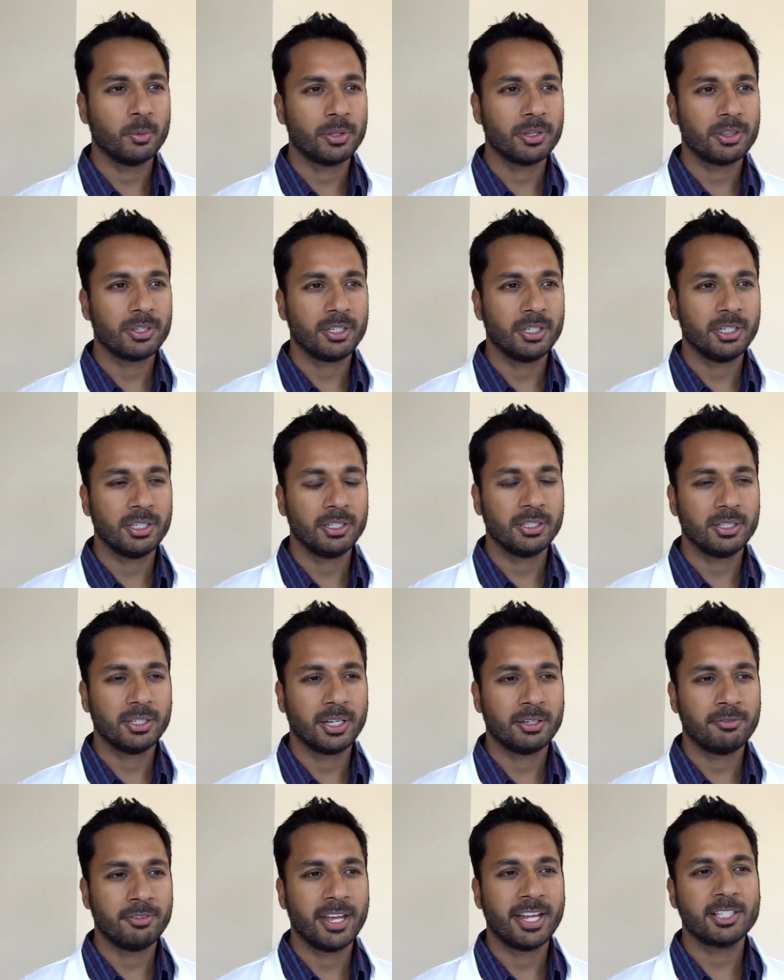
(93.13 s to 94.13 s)
With the
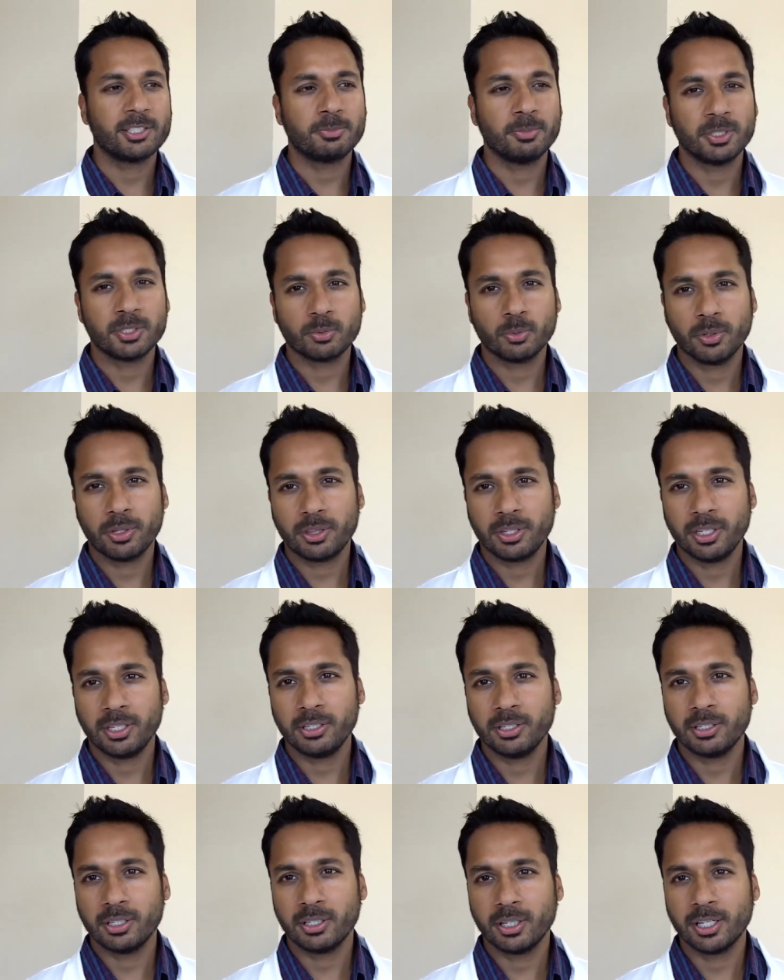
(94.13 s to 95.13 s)
advancements
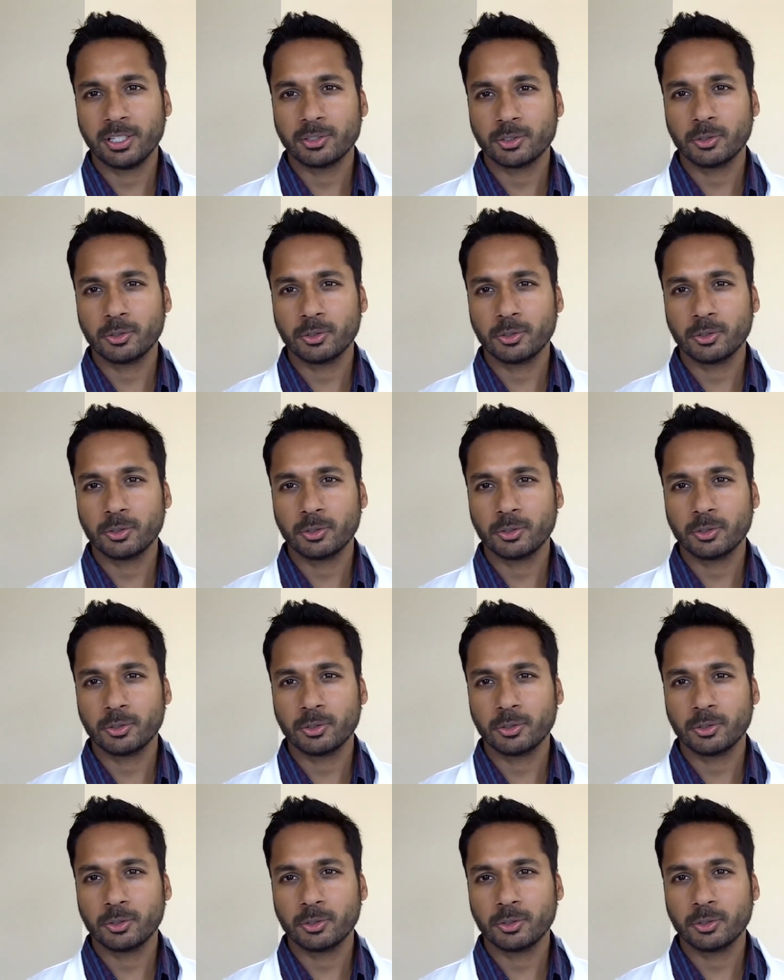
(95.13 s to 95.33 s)
within